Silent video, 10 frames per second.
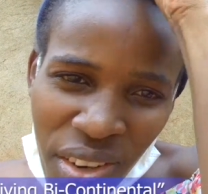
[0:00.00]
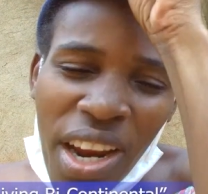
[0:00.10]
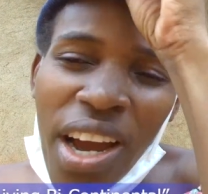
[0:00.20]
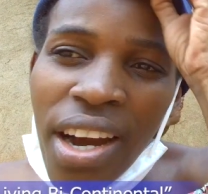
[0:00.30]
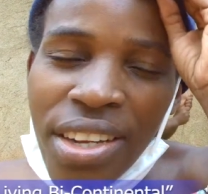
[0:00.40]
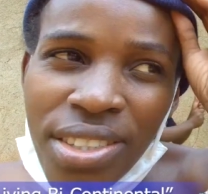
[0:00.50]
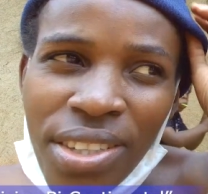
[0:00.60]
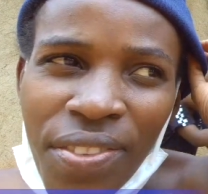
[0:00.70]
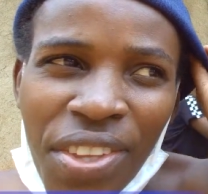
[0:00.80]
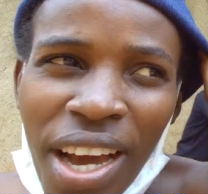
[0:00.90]
Very hard.
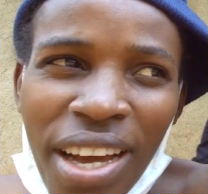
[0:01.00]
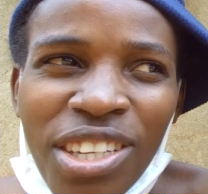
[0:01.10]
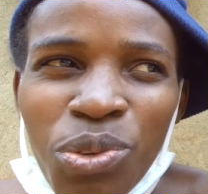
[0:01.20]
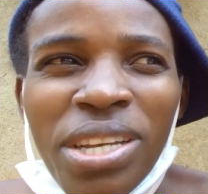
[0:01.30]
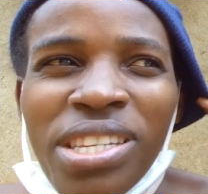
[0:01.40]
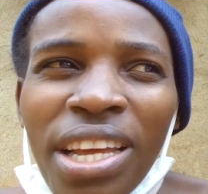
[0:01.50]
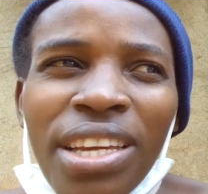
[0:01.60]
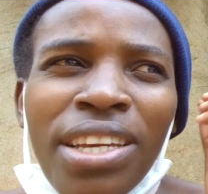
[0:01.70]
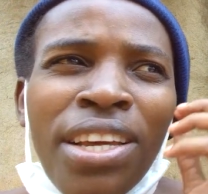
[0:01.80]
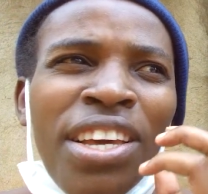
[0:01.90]
Yeah, it was
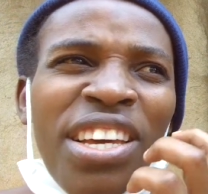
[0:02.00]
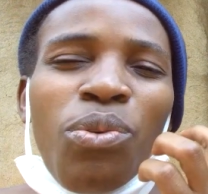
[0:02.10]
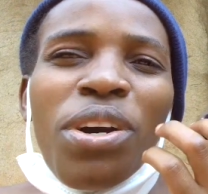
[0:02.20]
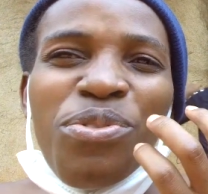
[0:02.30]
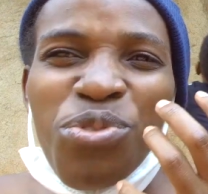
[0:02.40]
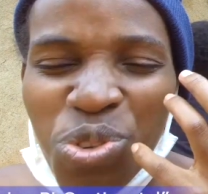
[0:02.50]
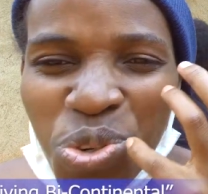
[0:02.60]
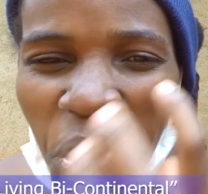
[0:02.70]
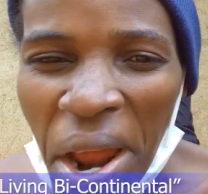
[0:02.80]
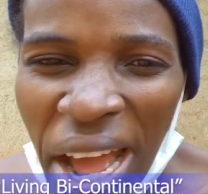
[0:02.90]
like he was
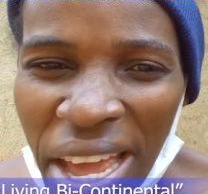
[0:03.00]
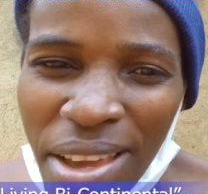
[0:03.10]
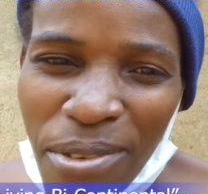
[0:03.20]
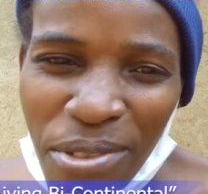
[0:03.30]
trying,